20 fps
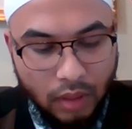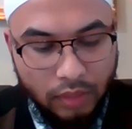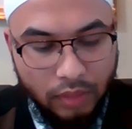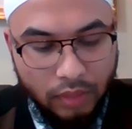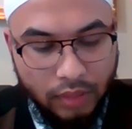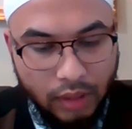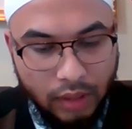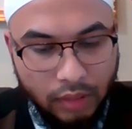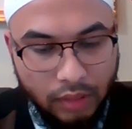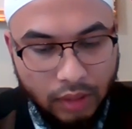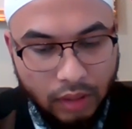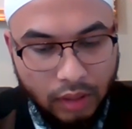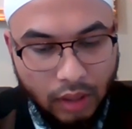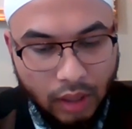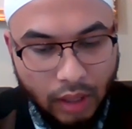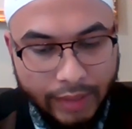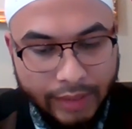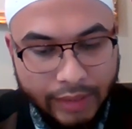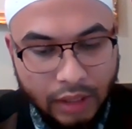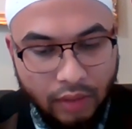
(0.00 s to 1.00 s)
The
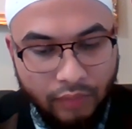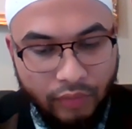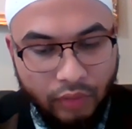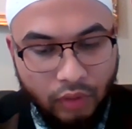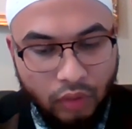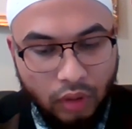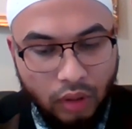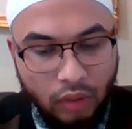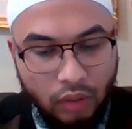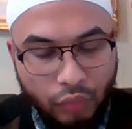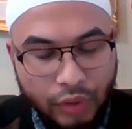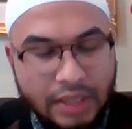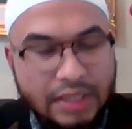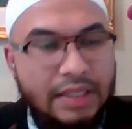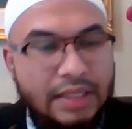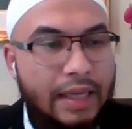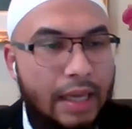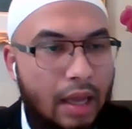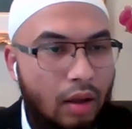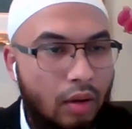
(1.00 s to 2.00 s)
idea of
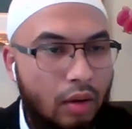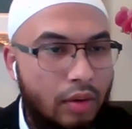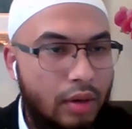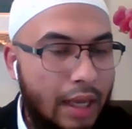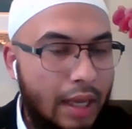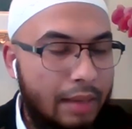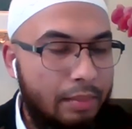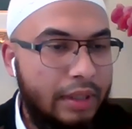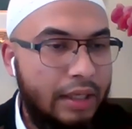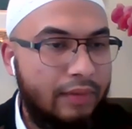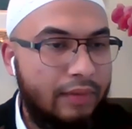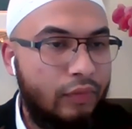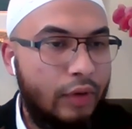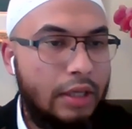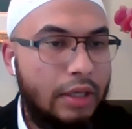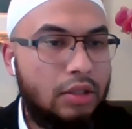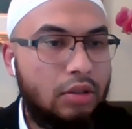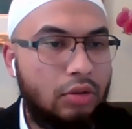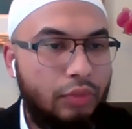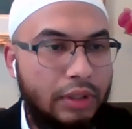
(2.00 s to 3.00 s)
reaching out, not being
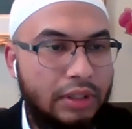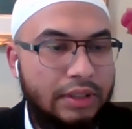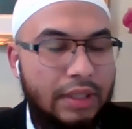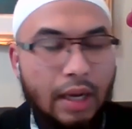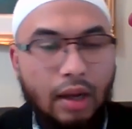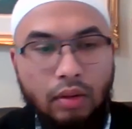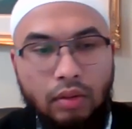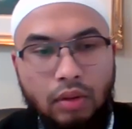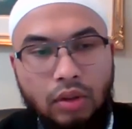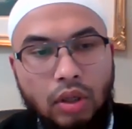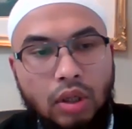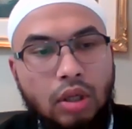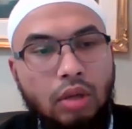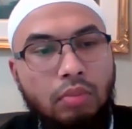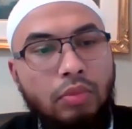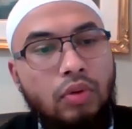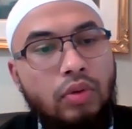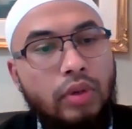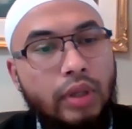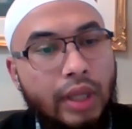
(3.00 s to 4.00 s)
afraid to reach out.
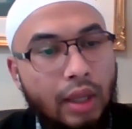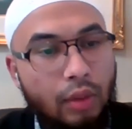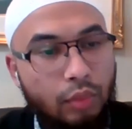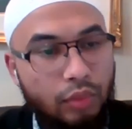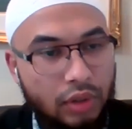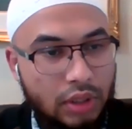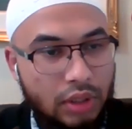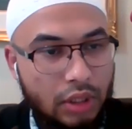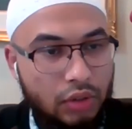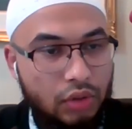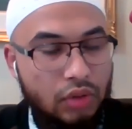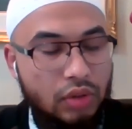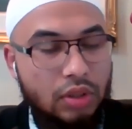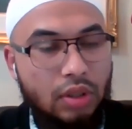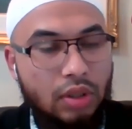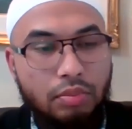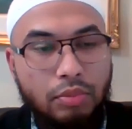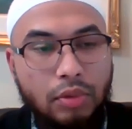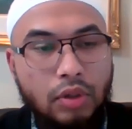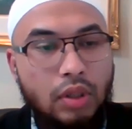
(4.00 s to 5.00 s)
Communicate with the teachers.
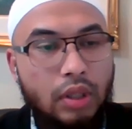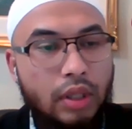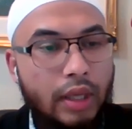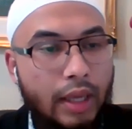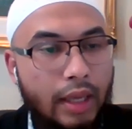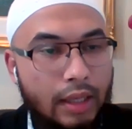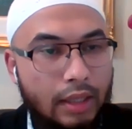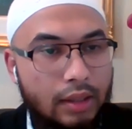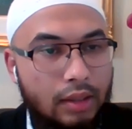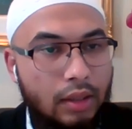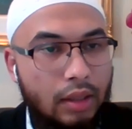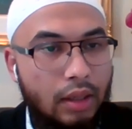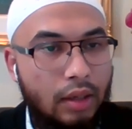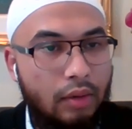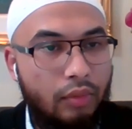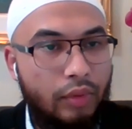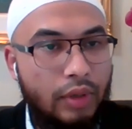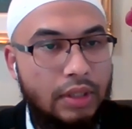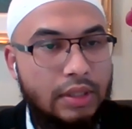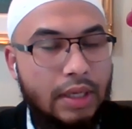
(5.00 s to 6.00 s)
Communicate,
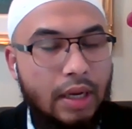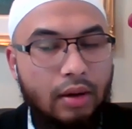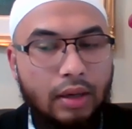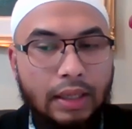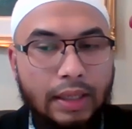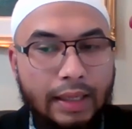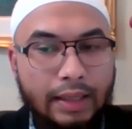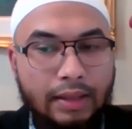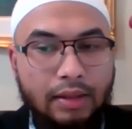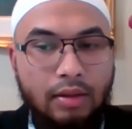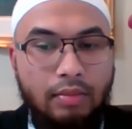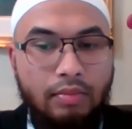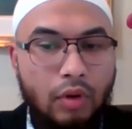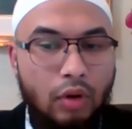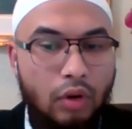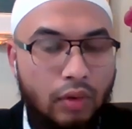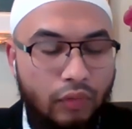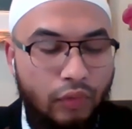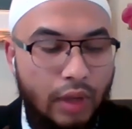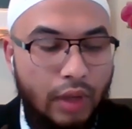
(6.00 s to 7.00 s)
reach out, and let them
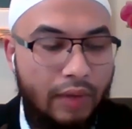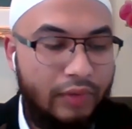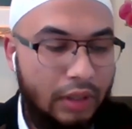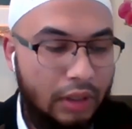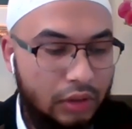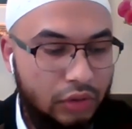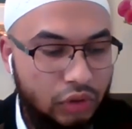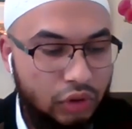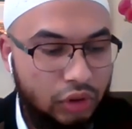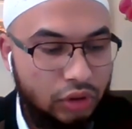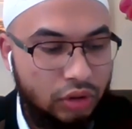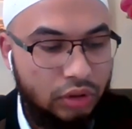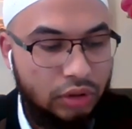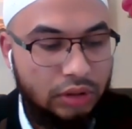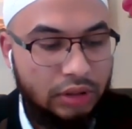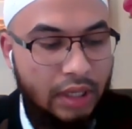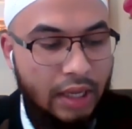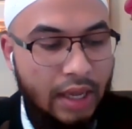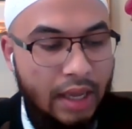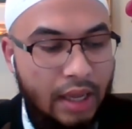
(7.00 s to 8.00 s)
know if you have any
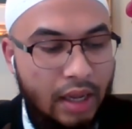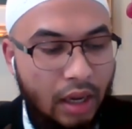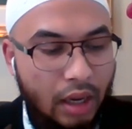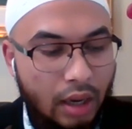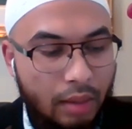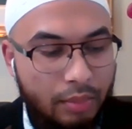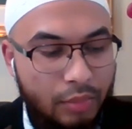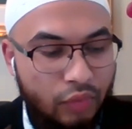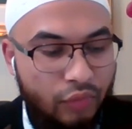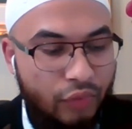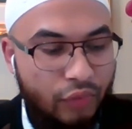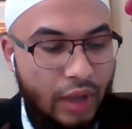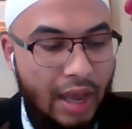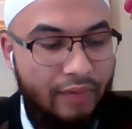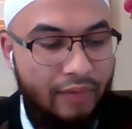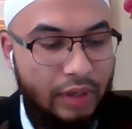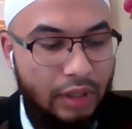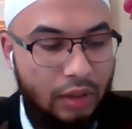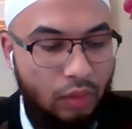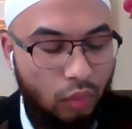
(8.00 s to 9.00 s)
concerns, if you
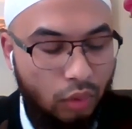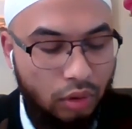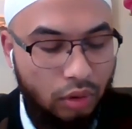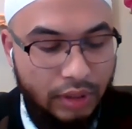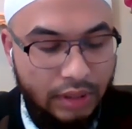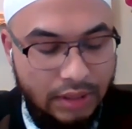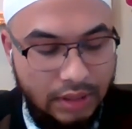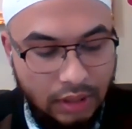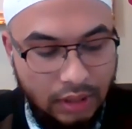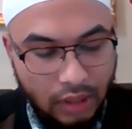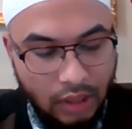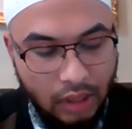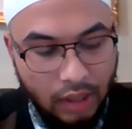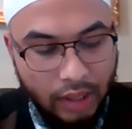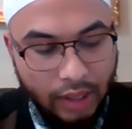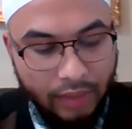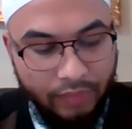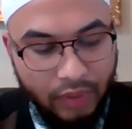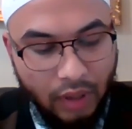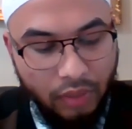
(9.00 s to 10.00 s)
have any worries.
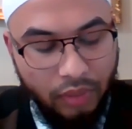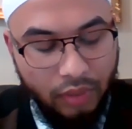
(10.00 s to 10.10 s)
And the